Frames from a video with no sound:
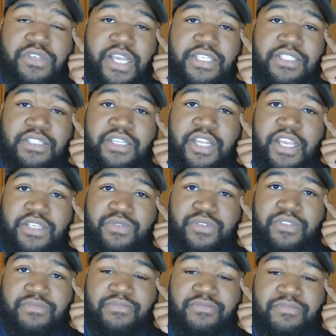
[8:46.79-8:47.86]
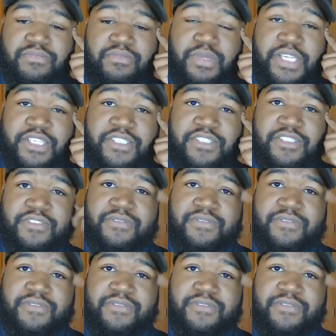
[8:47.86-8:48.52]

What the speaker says: guys in the next one. Peace.